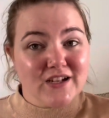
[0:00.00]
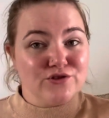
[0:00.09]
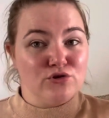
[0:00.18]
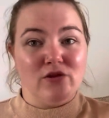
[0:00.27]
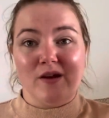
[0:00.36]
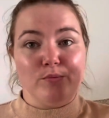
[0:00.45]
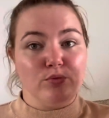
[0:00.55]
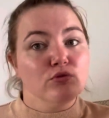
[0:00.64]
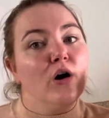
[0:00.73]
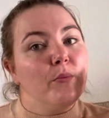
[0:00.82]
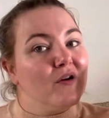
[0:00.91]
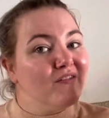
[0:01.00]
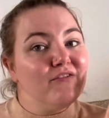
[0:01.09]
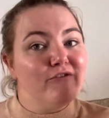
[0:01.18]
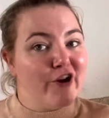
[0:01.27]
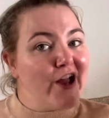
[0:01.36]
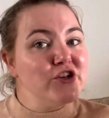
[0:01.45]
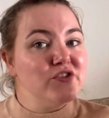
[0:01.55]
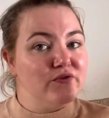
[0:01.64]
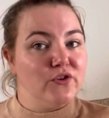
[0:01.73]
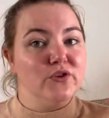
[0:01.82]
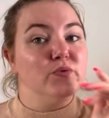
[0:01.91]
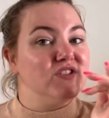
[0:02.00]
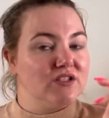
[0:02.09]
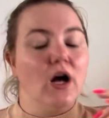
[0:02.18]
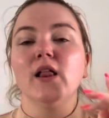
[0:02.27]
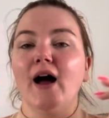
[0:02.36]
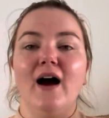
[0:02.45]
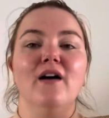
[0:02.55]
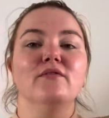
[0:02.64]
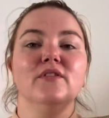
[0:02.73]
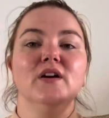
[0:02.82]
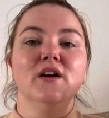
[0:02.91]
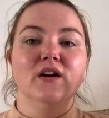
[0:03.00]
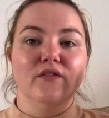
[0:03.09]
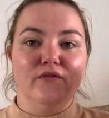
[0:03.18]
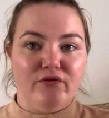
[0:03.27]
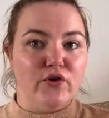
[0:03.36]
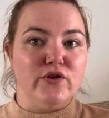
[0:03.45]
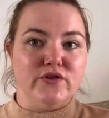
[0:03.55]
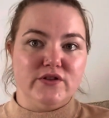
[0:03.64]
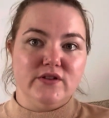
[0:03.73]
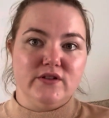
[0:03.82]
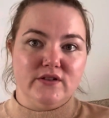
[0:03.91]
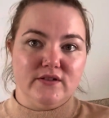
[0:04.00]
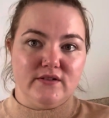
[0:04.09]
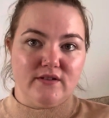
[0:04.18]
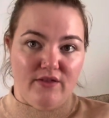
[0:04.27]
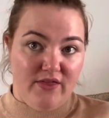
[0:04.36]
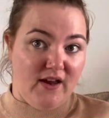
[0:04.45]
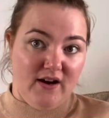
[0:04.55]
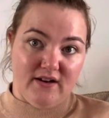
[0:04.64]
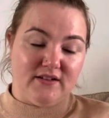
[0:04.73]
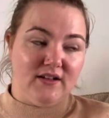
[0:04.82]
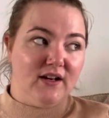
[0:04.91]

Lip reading: It's not like proper fresh food. We still have food there.